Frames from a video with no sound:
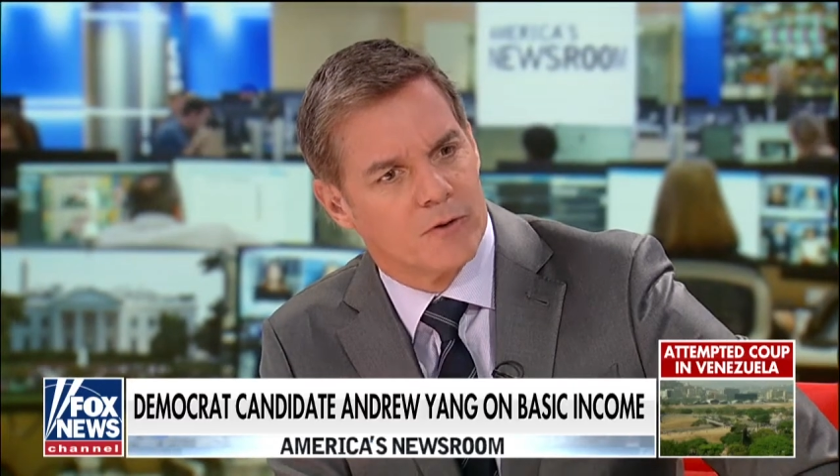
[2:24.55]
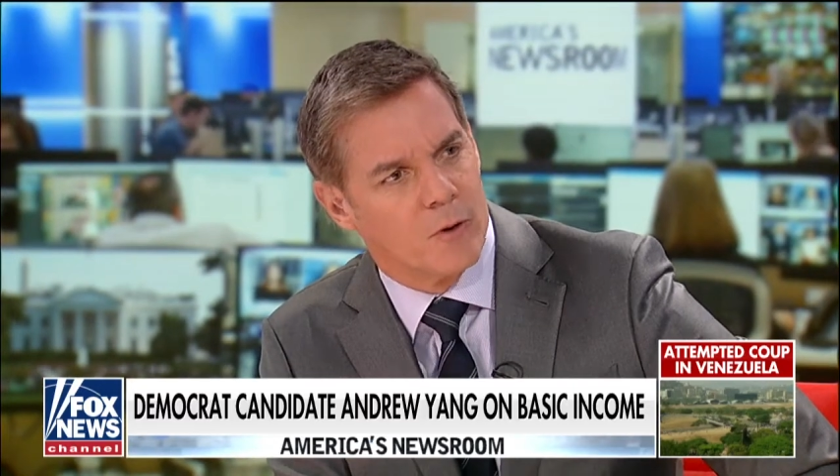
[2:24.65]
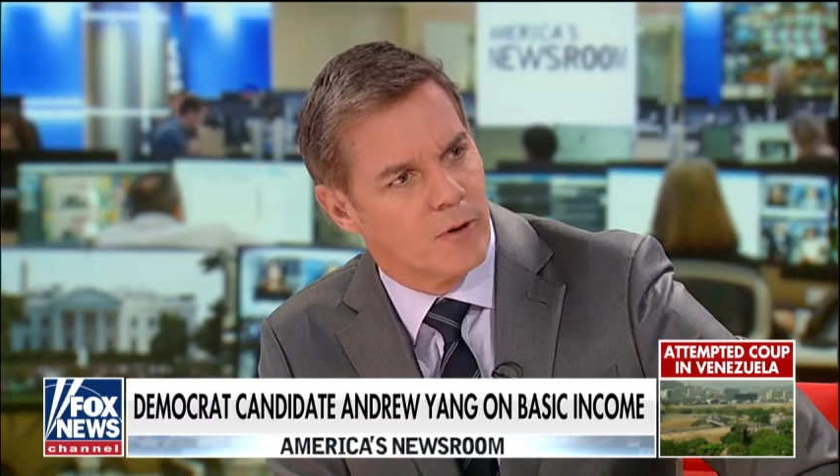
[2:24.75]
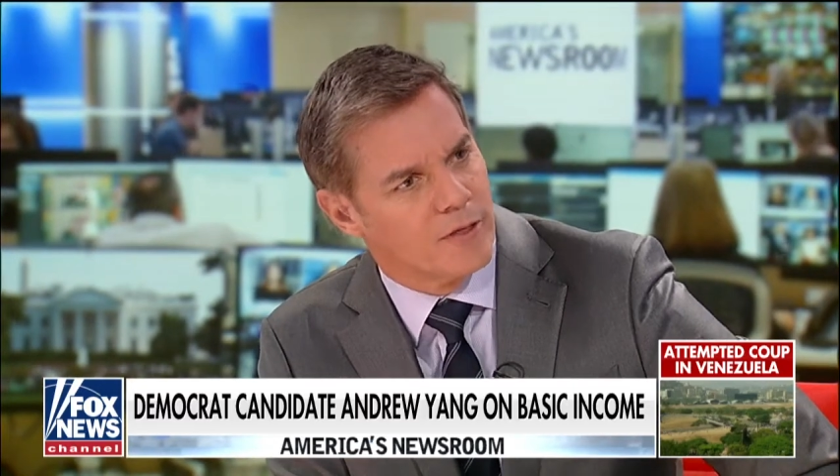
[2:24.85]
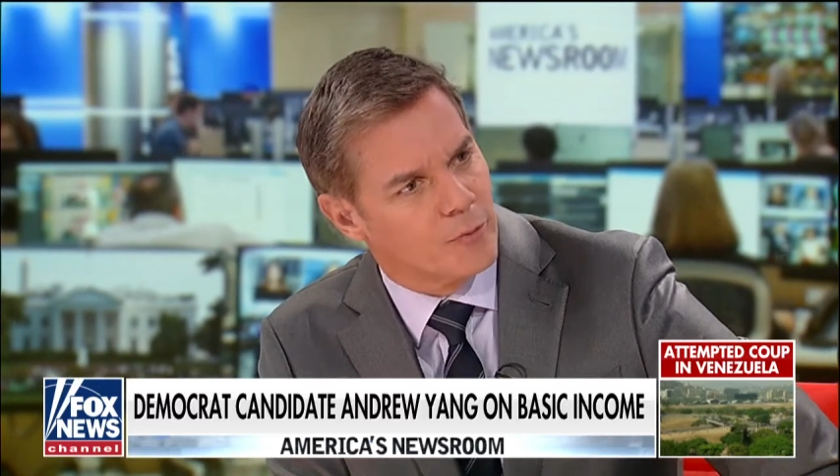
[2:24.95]

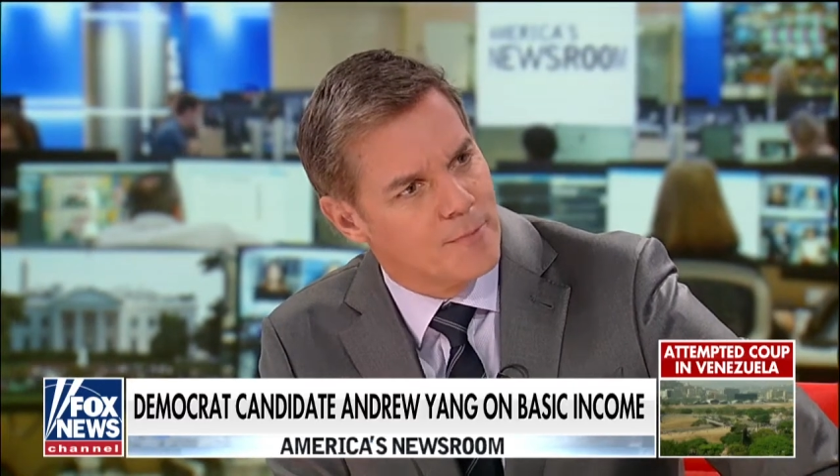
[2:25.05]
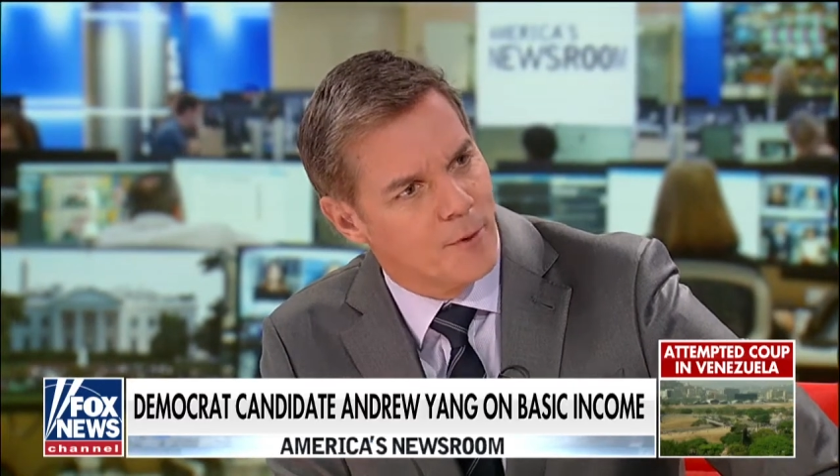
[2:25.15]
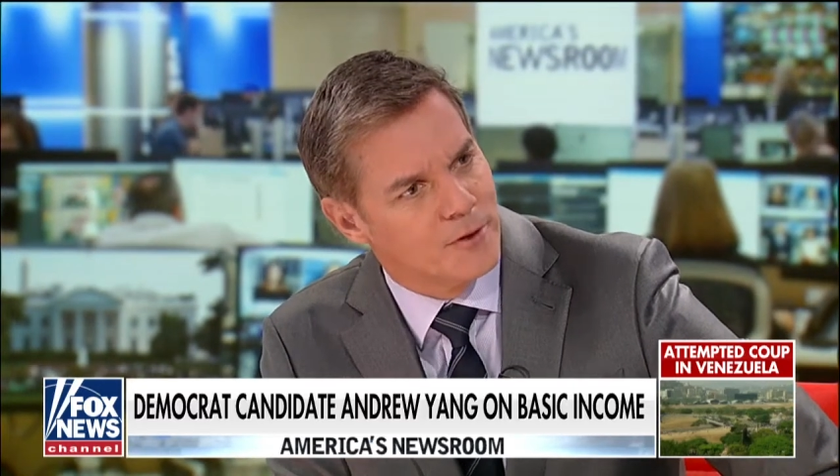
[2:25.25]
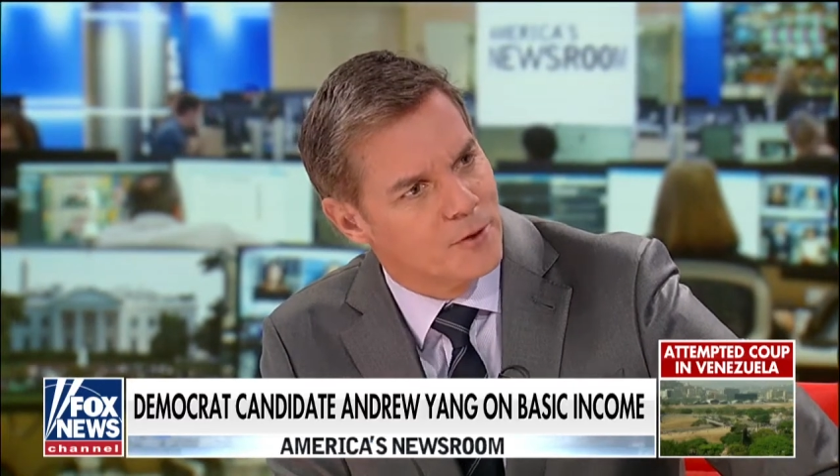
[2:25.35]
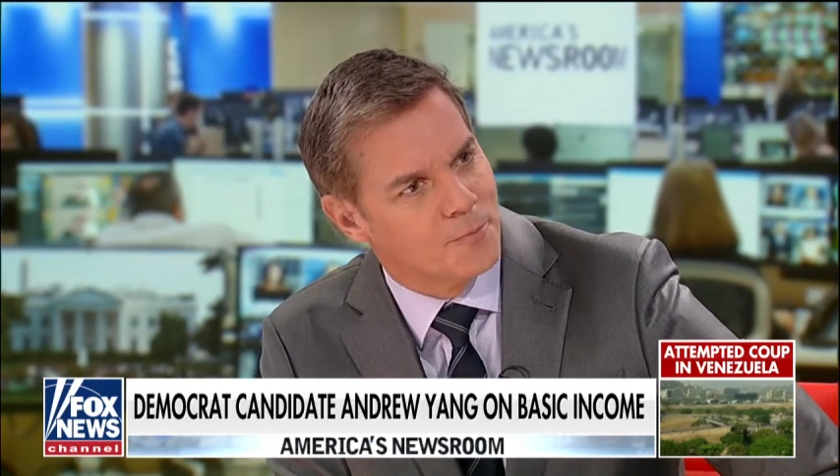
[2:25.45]
growing at
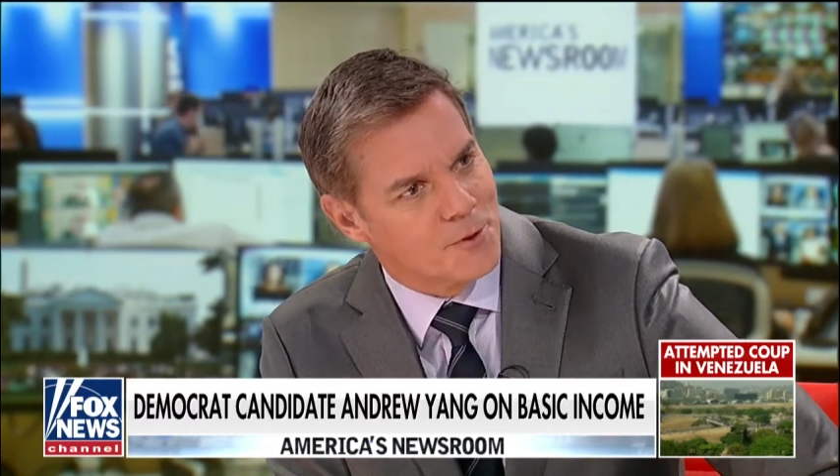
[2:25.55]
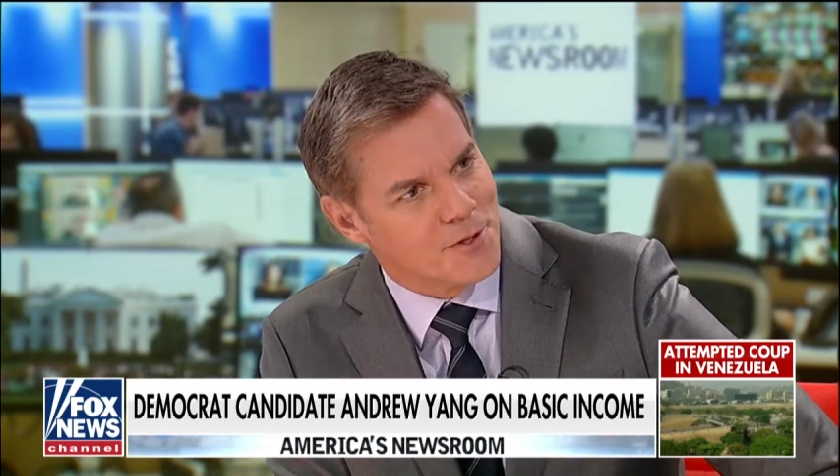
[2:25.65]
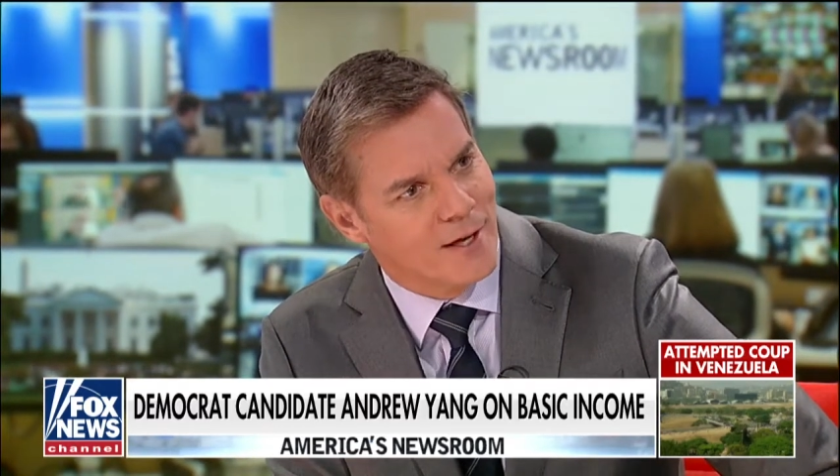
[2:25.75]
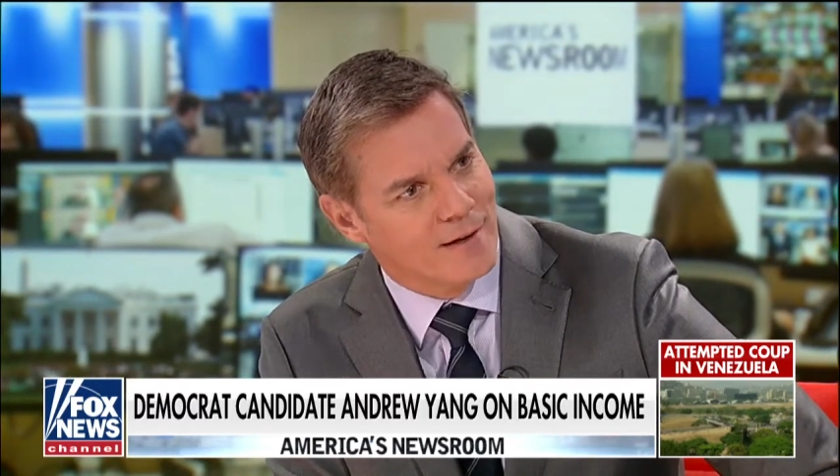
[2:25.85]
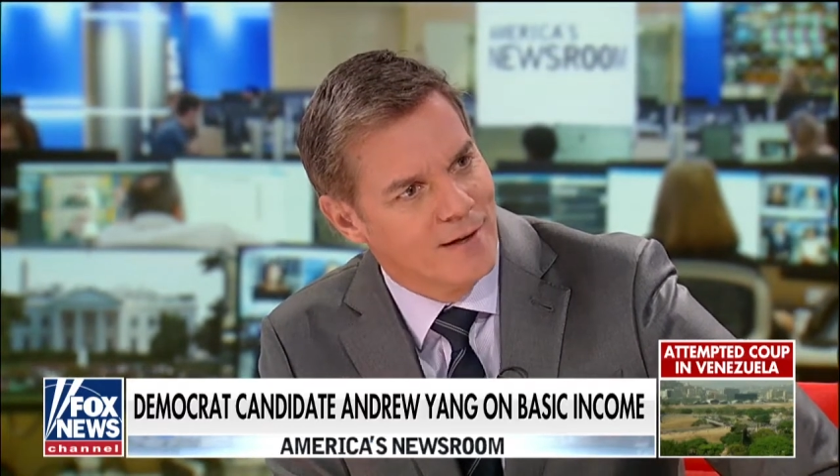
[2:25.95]

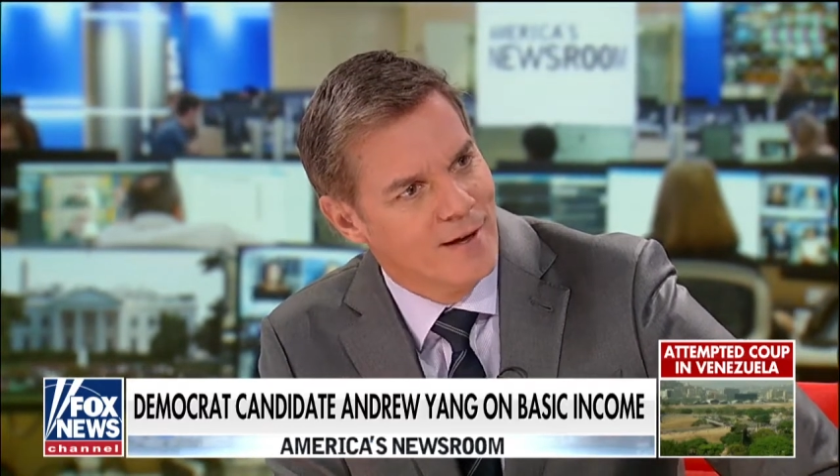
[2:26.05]
3.2%?